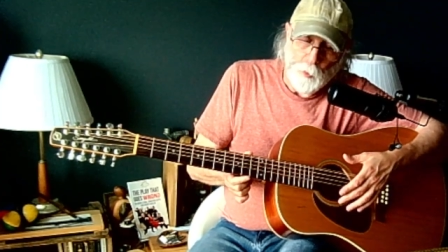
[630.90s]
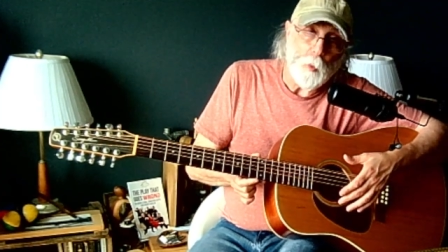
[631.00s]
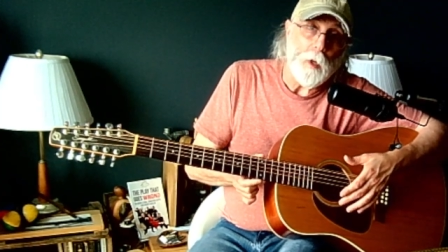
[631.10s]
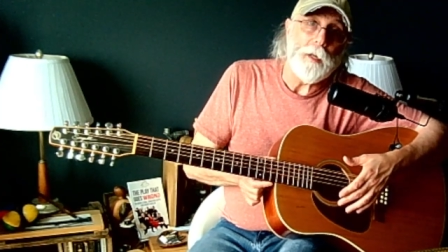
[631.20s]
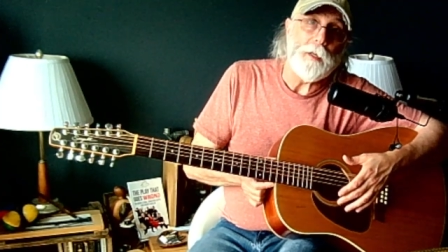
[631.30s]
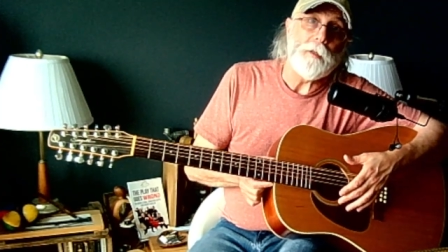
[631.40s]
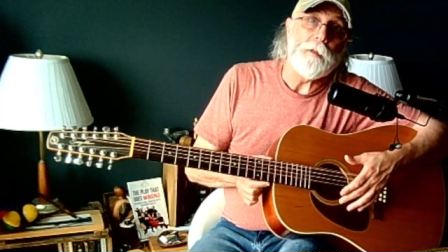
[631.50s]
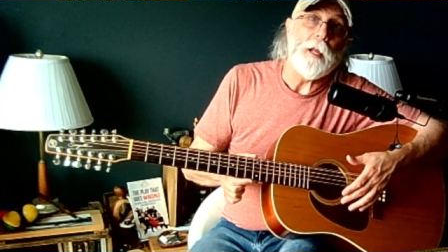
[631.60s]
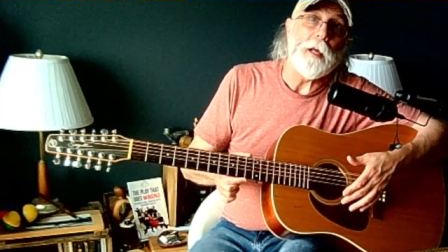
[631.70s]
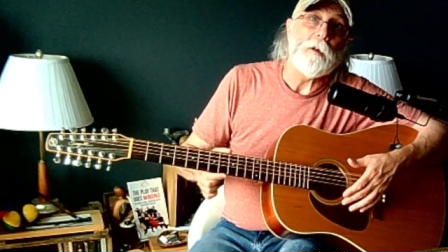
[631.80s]
wide
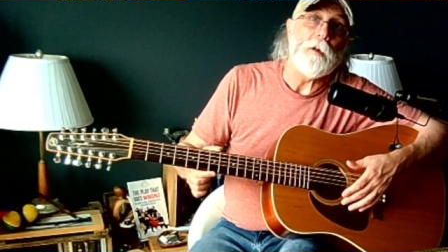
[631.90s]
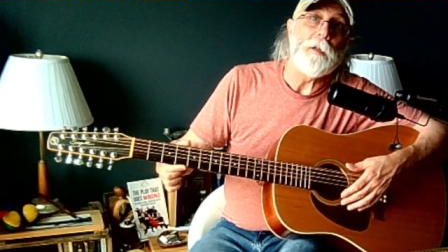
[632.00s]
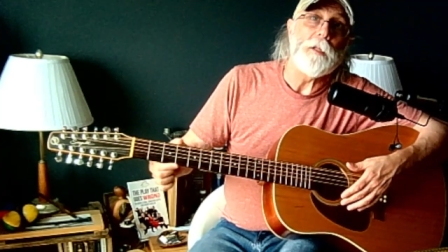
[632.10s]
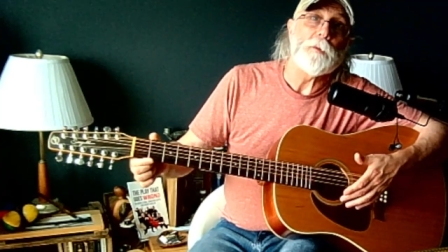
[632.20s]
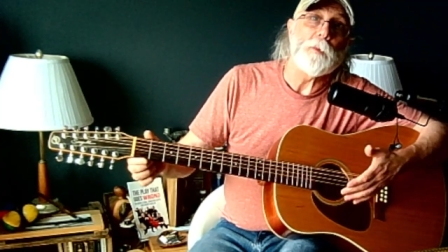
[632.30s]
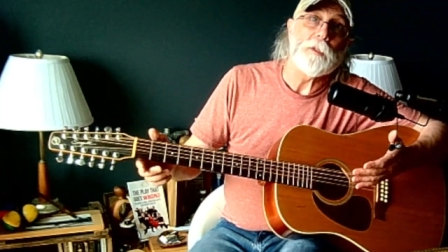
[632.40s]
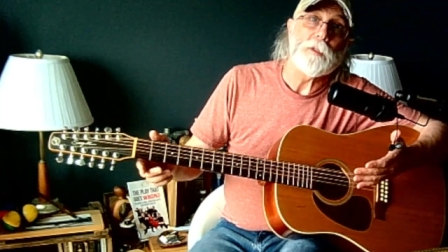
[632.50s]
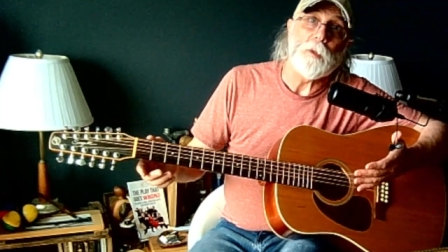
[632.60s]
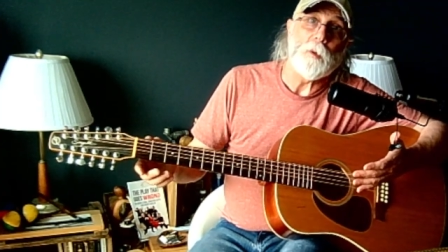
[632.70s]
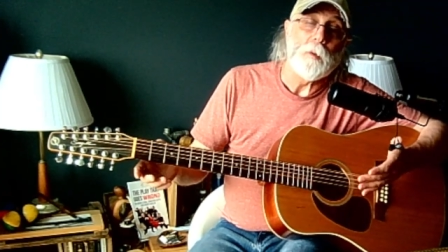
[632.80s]
neck on this one.
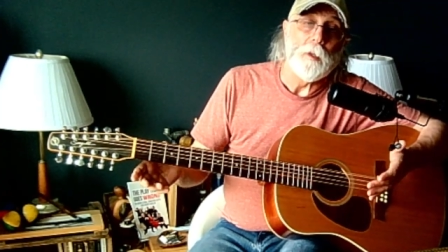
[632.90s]
So